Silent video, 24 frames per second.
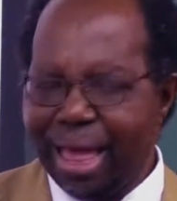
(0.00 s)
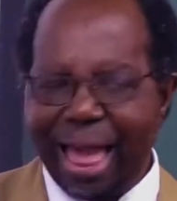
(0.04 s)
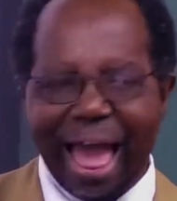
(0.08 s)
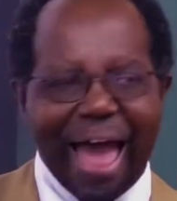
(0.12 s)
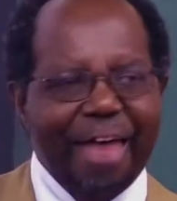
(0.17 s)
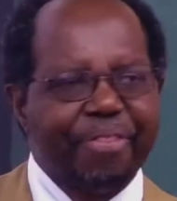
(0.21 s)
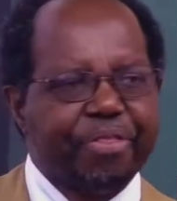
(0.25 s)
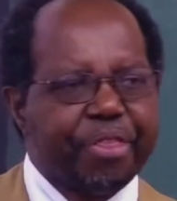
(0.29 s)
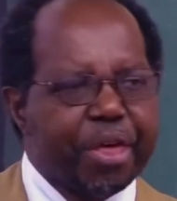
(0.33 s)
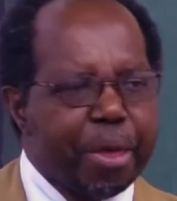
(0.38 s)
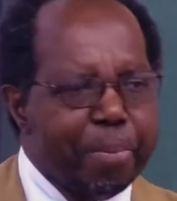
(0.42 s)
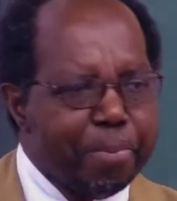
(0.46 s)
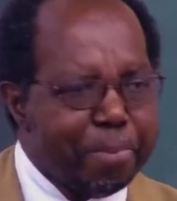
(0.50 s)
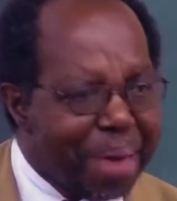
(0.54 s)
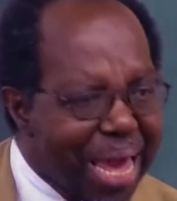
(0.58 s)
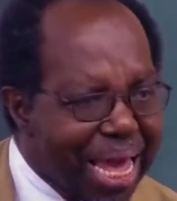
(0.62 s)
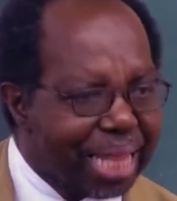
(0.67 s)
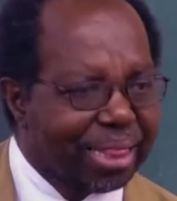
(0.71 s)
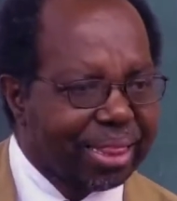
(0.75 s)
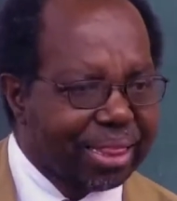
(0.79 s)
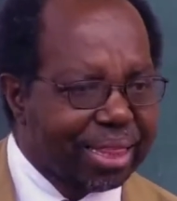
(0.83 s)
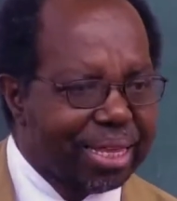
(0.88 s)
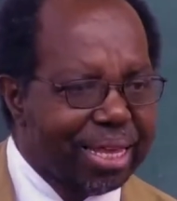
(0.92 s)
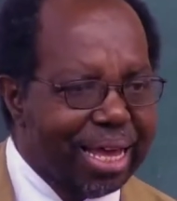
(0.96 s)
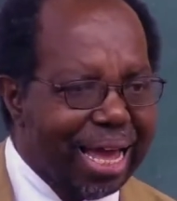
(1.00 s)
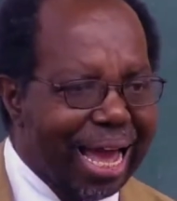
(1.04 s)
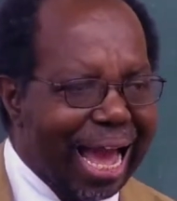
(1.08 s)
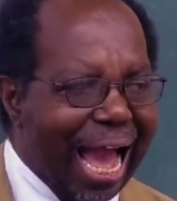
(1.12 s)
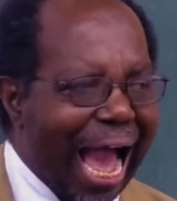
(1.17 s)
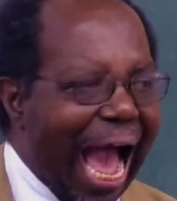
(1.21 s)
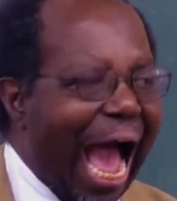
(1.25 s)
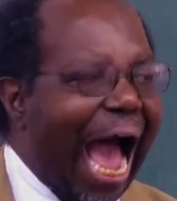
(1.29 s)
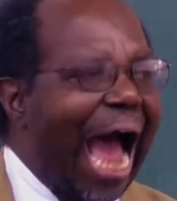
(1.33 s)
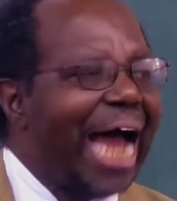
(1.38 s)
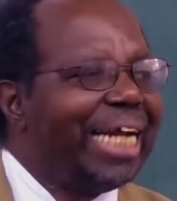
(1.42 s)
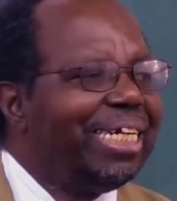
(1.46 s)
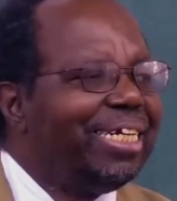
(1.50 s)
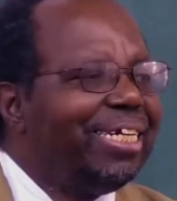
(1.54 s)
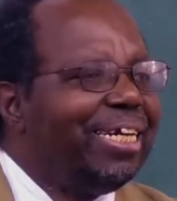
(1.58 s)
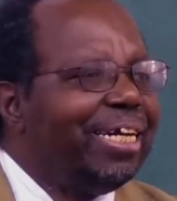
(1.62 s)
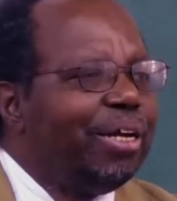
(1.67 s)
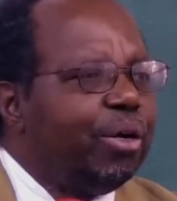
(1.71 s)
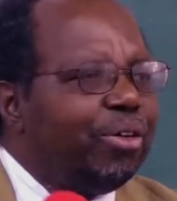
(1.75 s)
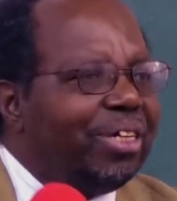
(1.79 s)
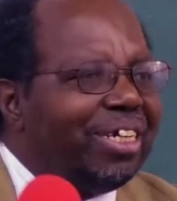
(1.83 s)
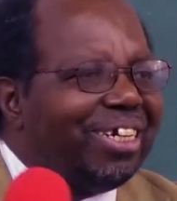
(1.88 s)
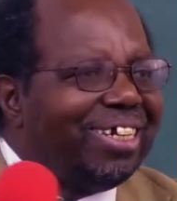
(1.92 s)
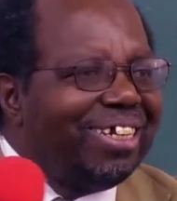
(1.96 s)
And they met and
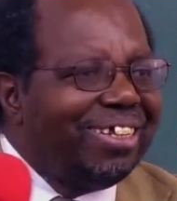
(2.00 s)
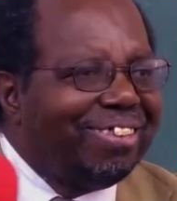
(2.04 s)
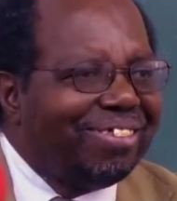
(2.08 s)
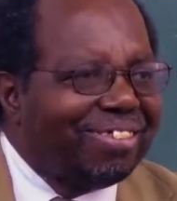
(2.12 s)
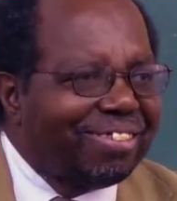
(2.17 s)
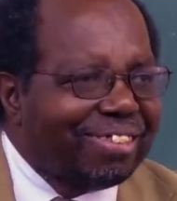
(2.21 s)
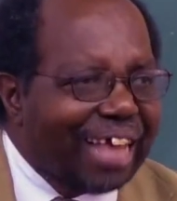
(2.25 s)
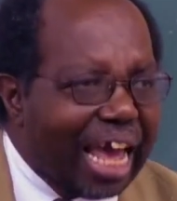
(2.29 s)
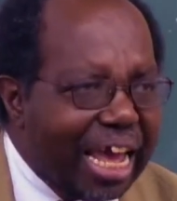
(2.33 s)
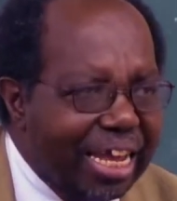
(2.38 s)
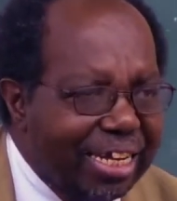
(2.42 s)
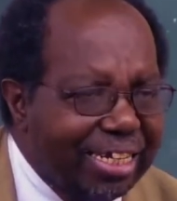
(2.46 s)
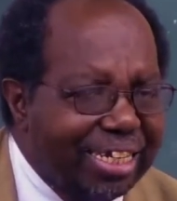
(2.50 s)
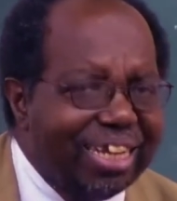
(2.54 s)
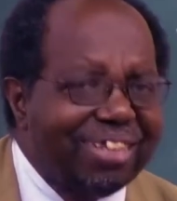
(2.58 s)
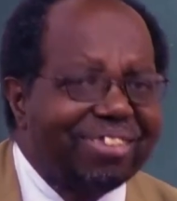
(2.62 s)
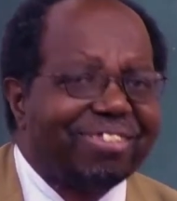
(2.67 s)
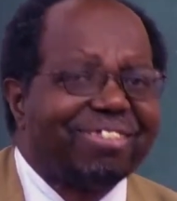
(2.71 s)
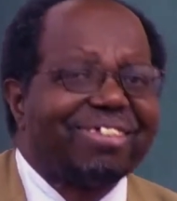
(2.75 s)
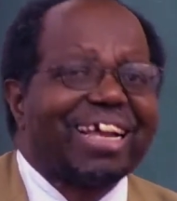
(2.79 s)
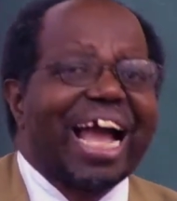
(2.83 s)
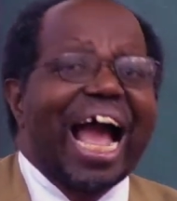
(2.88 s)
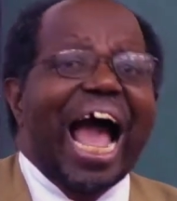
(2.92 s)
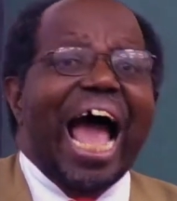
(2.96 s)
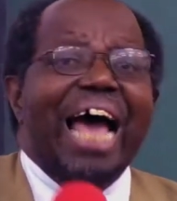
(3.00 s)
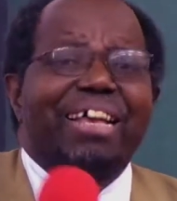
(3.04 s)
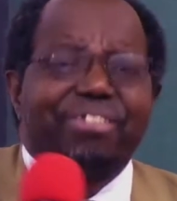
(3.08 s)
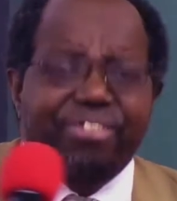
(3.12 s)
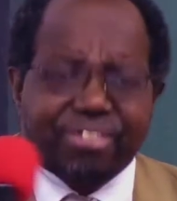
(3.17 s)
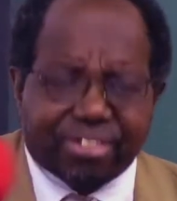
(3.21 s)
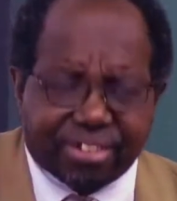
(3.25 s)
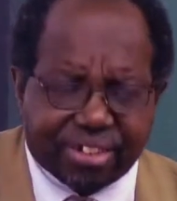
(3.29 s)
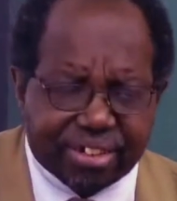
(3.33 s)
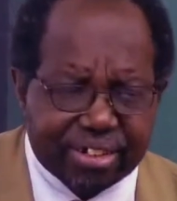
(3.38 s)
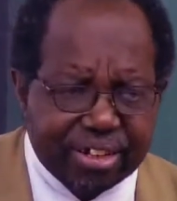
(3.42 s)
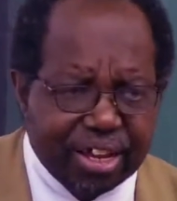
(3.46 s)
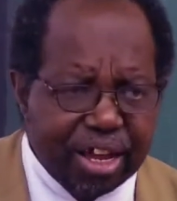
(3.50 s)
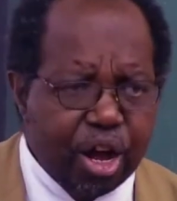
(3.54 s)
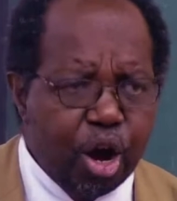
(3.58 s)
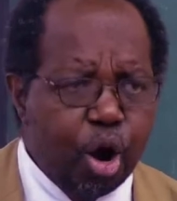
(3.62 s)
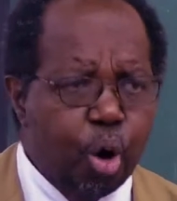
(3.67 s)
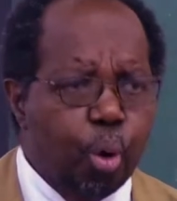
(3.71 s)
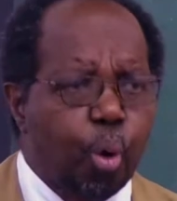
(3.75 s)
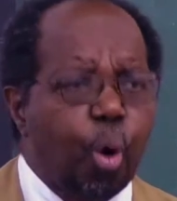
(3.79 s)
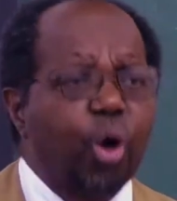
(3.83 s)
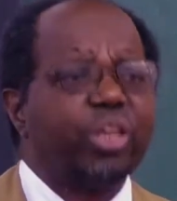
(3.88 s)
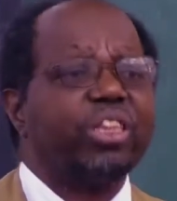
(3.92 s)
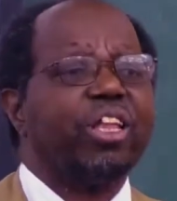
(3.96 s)
discussed
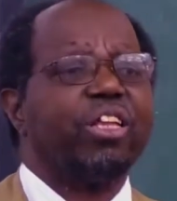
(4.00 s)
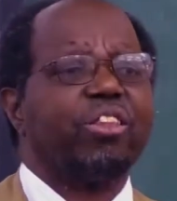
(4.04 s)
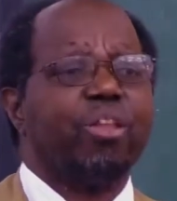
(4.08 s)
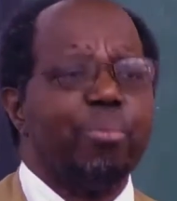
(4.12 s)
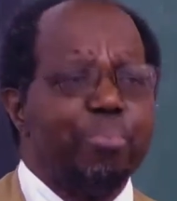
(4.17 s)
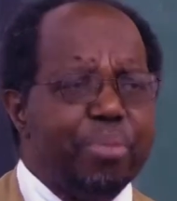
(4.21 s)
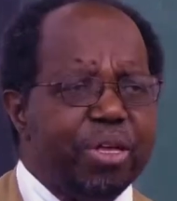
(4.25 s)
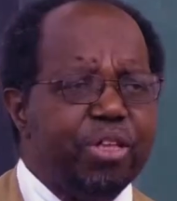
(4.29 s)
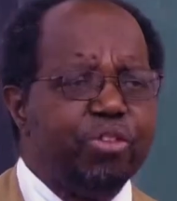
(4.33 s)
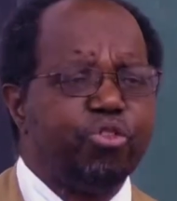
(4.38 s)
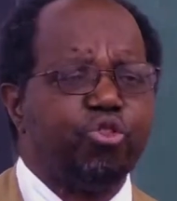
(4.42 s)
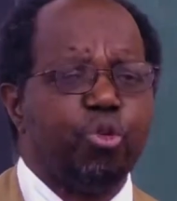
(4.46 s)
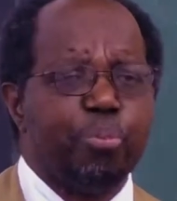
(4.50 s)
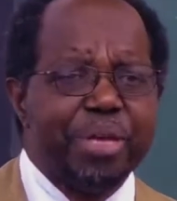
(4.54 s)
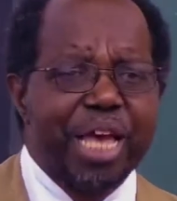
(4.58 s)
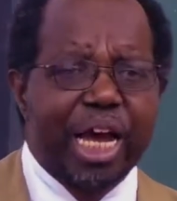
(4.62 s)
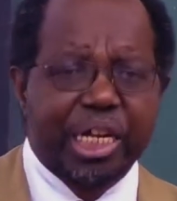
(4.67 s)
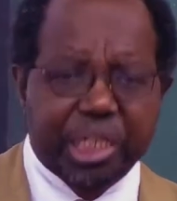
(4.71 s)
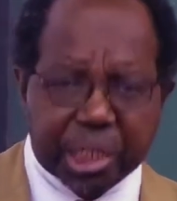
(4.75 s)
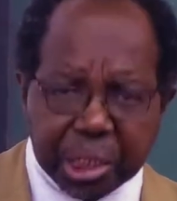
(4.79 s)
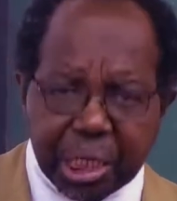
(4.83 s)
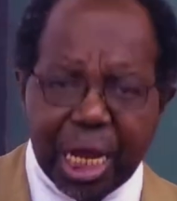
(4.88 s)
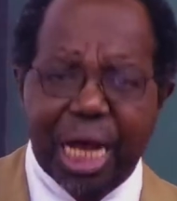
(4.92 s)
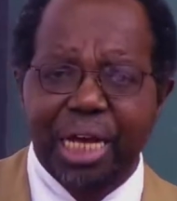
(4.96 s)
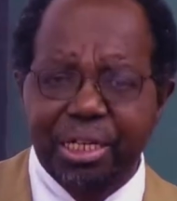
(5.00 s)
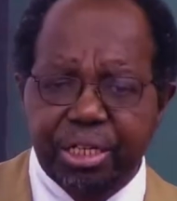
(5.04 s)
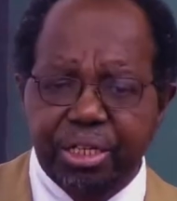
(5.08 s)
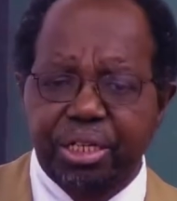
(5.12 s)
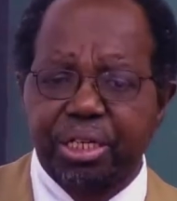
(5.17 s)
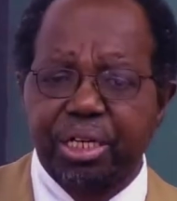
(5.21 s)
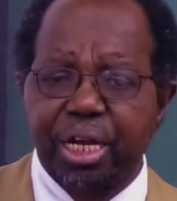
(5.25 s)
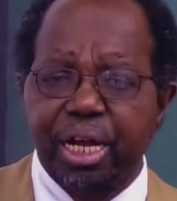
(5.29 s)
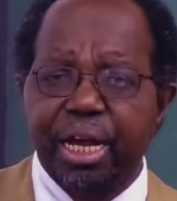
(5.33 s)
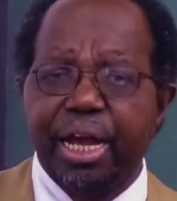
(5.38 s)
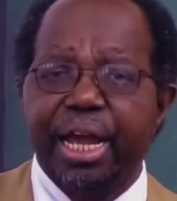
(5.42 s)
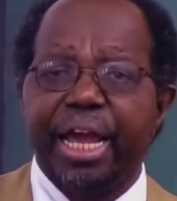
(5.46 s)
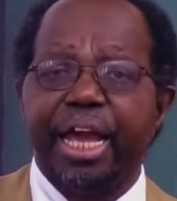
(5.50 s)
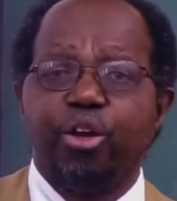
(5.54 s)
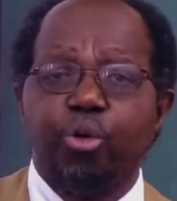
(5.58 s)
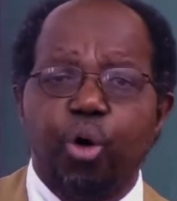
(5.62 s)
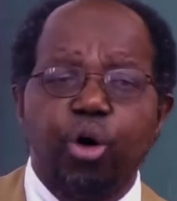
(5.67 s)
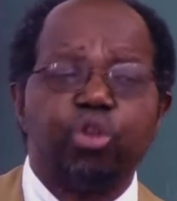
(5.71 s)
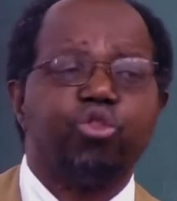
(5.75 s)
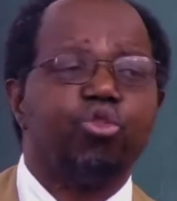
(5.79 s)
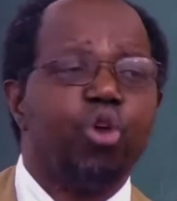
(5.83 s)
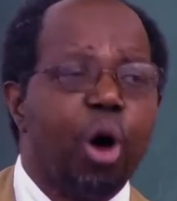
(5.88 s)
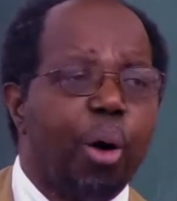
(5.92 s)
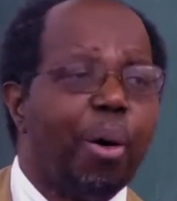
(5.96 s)
what it means to be a church and
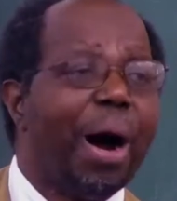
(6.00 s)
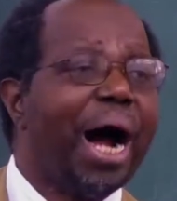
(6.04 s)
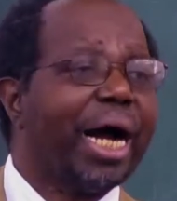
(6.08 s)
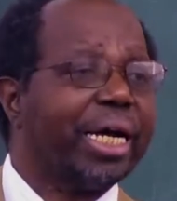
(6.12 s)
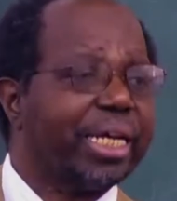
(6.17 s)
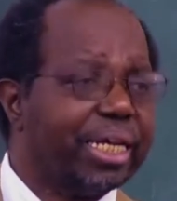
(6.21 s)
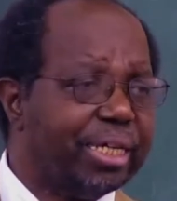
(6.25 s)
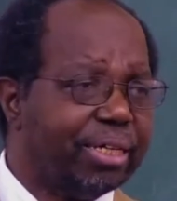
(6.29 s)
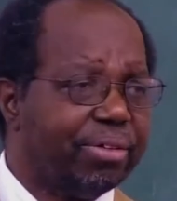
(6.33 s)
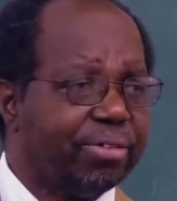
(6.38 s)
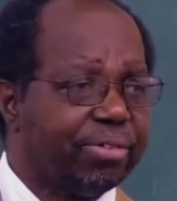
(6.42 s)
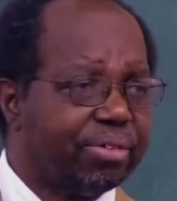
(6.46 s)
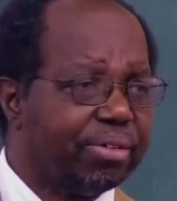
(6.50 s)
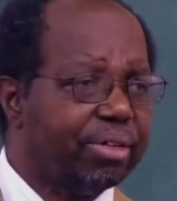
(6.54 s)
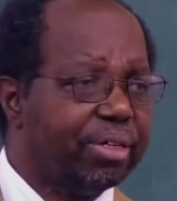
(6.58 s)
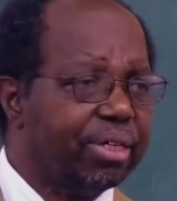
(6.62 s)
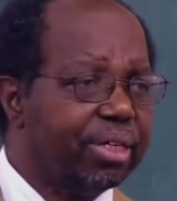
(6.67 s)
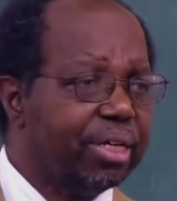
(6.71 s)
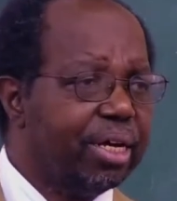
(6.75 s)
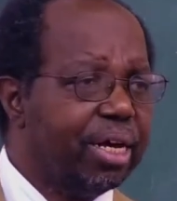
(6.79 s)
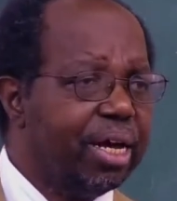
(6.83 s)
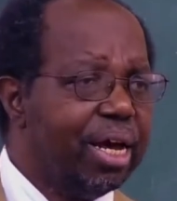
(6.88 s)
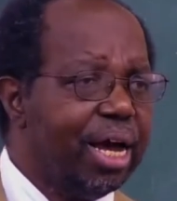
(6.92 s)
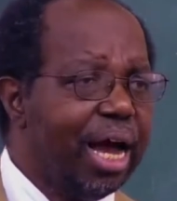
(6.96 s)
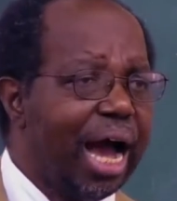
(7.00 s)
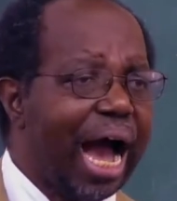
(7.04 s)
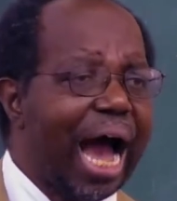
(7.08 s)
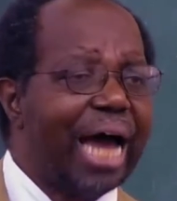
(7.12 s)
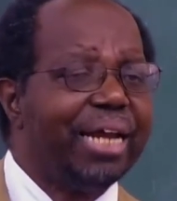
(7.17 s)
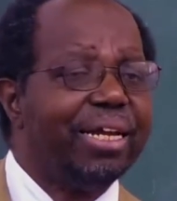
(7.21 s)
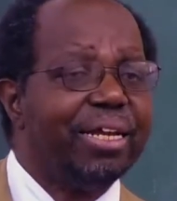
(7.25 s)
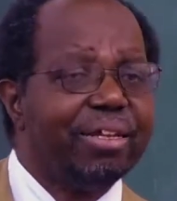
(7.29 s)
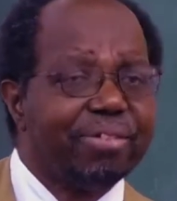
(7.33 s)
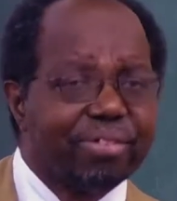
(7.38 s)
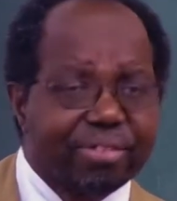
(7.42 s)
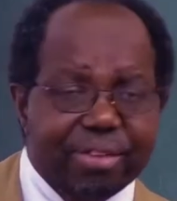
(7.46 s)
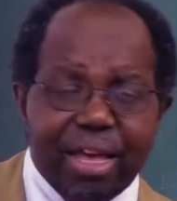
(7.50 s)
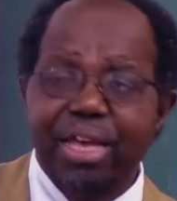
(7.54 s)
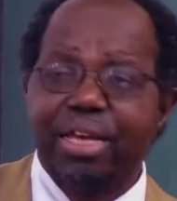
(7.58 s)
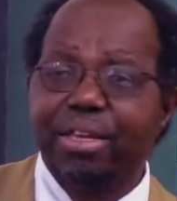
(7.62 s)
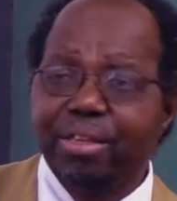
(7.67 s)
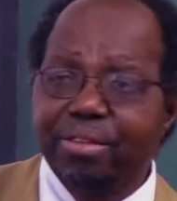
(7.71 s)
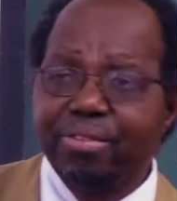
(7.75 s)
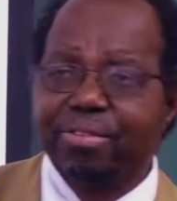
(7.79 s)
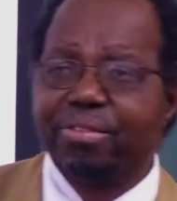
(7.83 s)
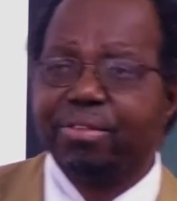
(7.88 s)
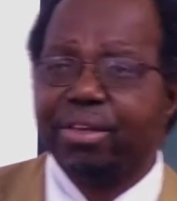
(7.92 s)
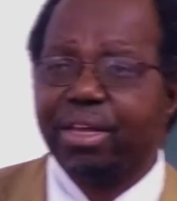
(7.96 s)
what your work is. And it
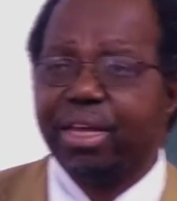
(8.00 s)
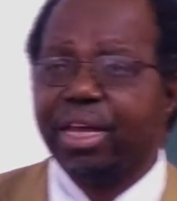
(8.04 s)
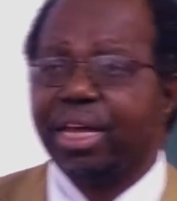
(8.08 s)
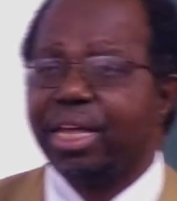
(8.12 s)
says,